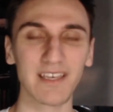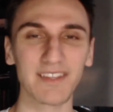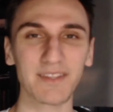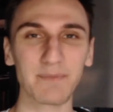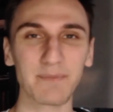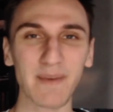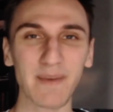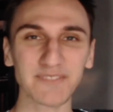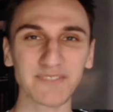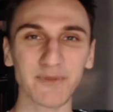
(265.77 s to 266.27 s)
The
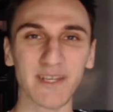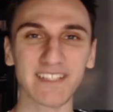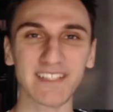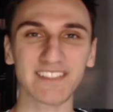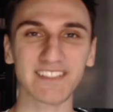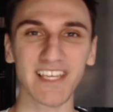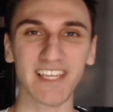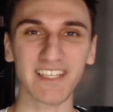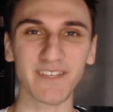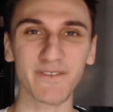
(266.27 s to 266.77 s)
best way to
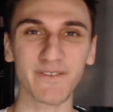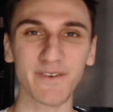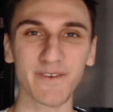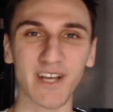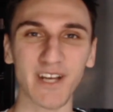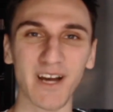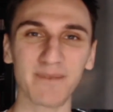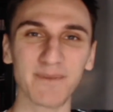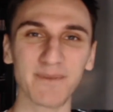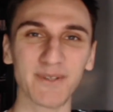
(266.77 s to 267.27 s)
check if your
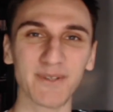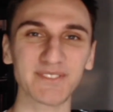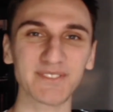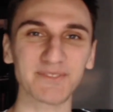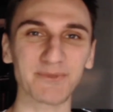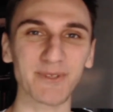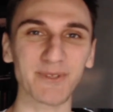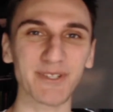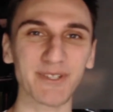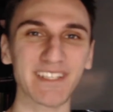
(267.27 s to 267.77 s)
compost
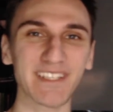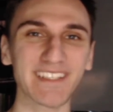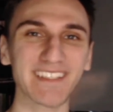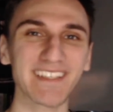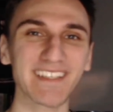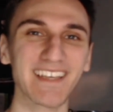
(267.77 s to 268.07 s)
is working